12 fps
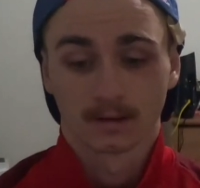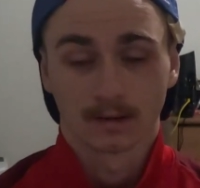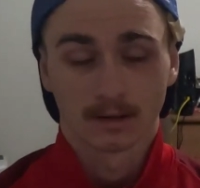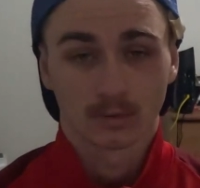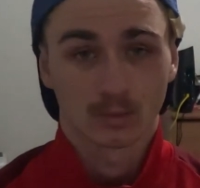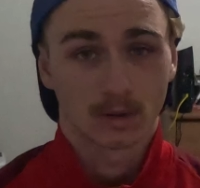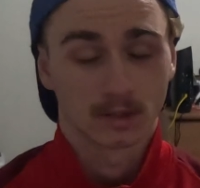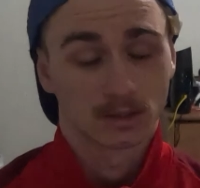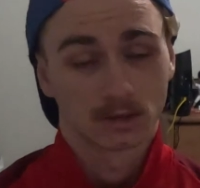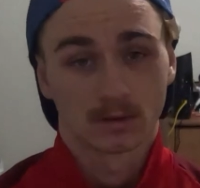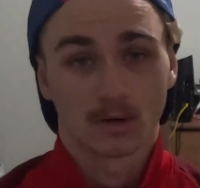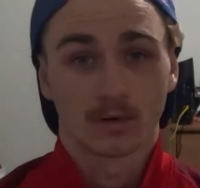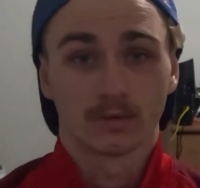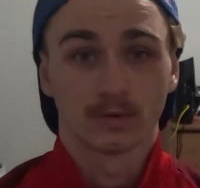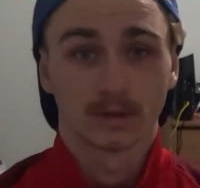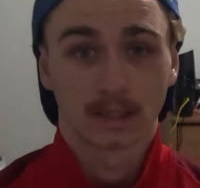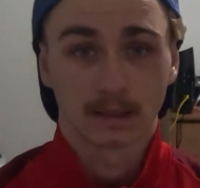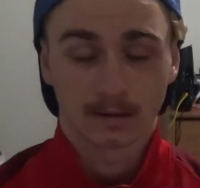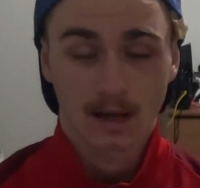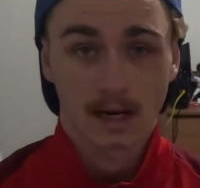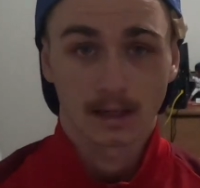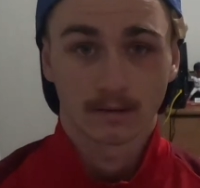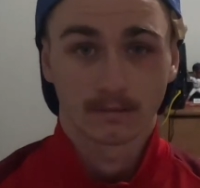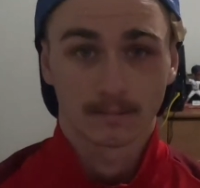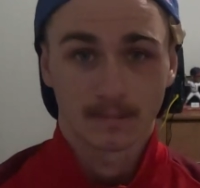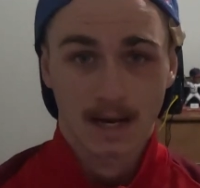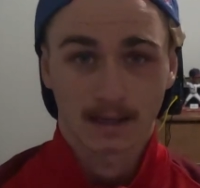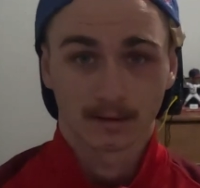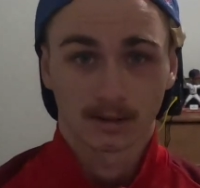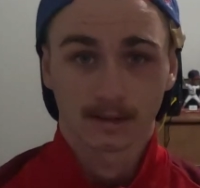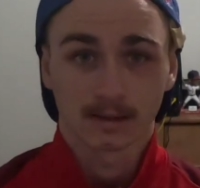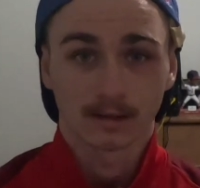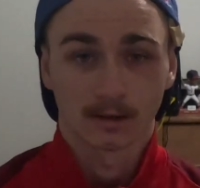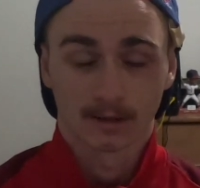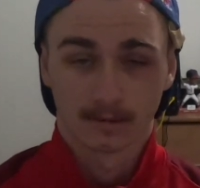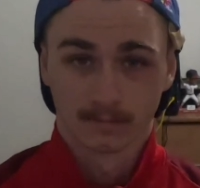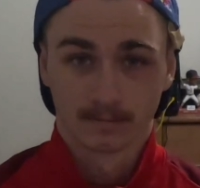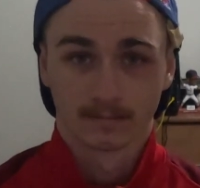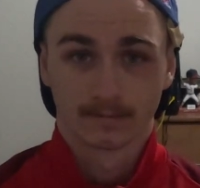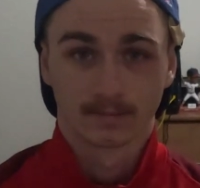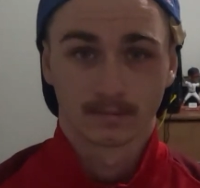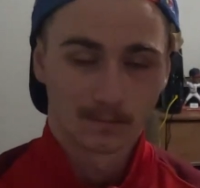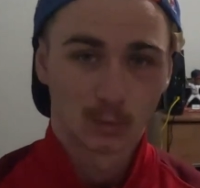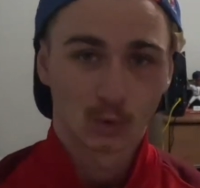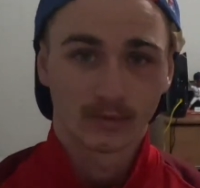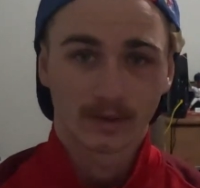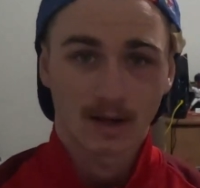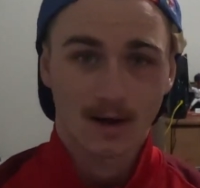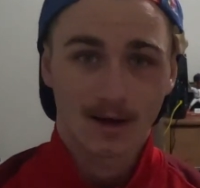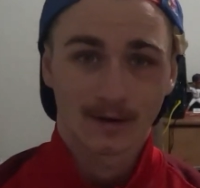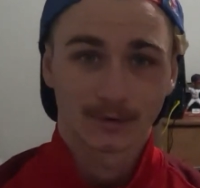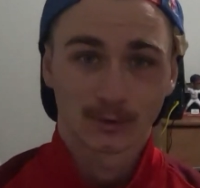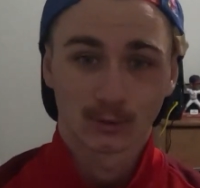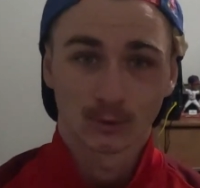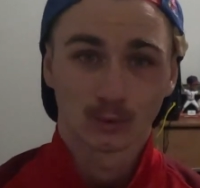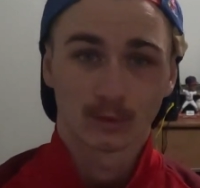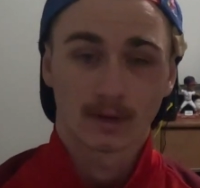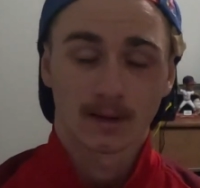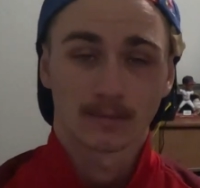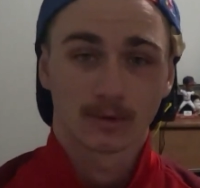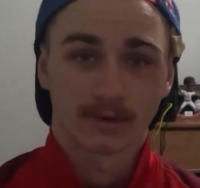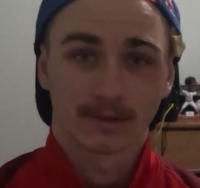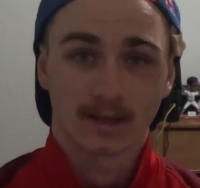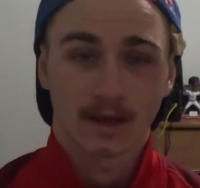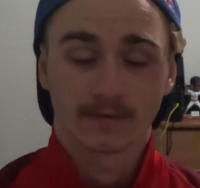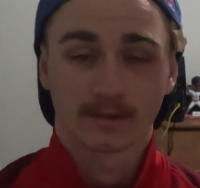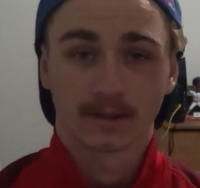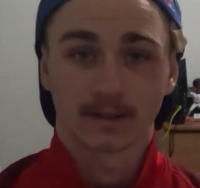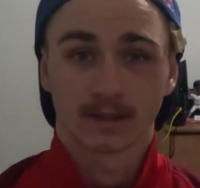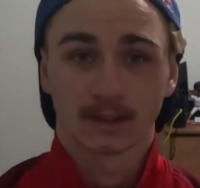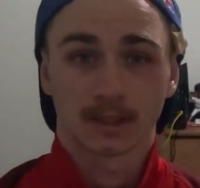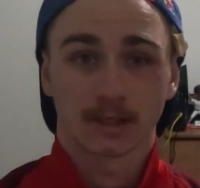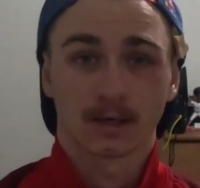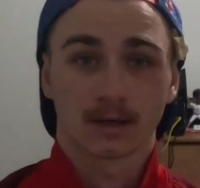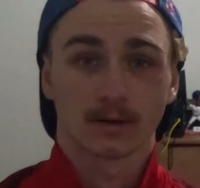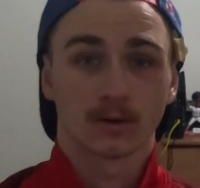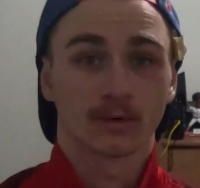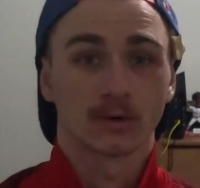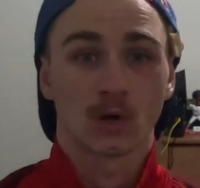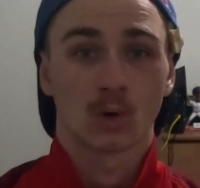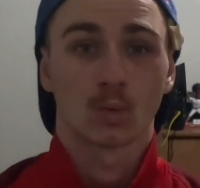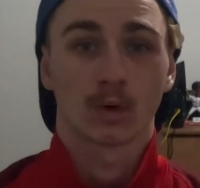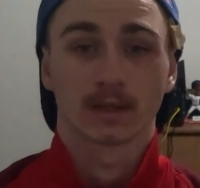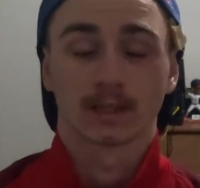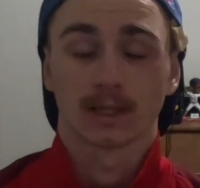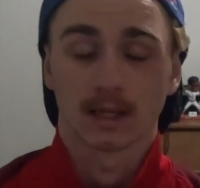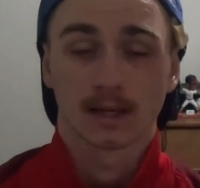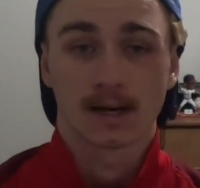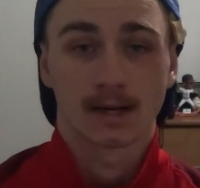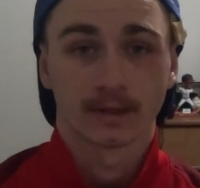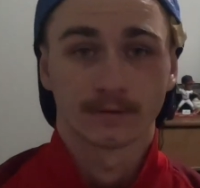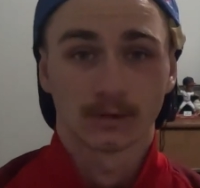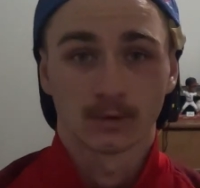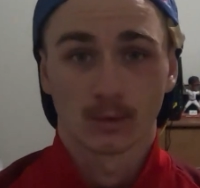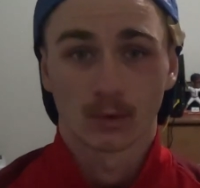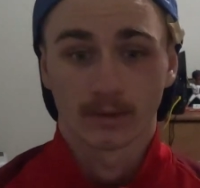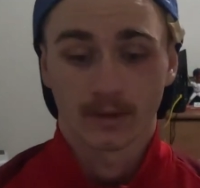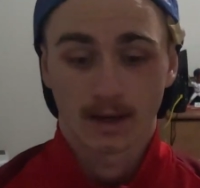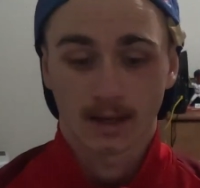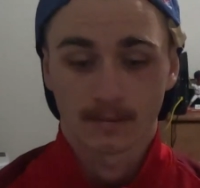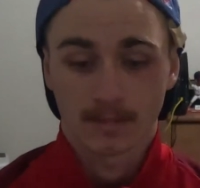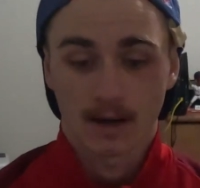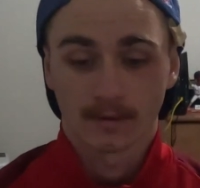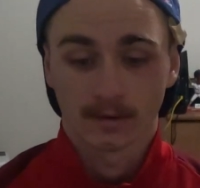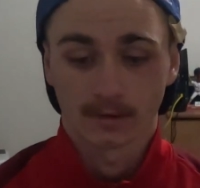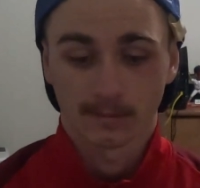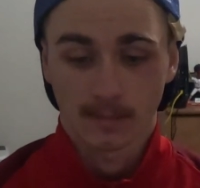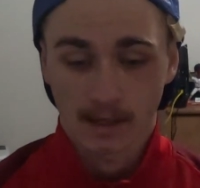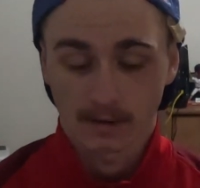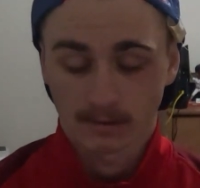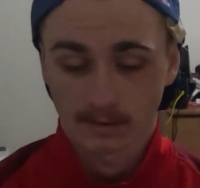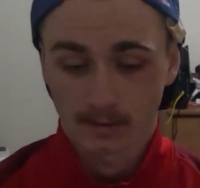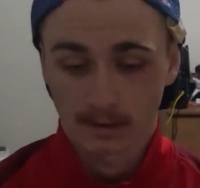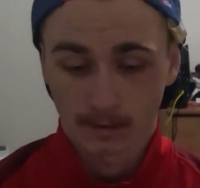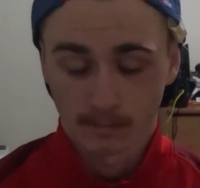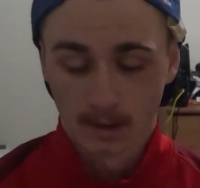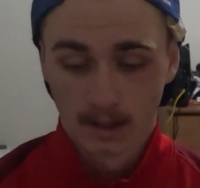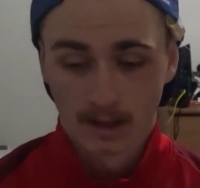this one hopefully does not give him bad luck either. Moving on to number 7 here. I don't know what a lot of you will think about this paint scheme,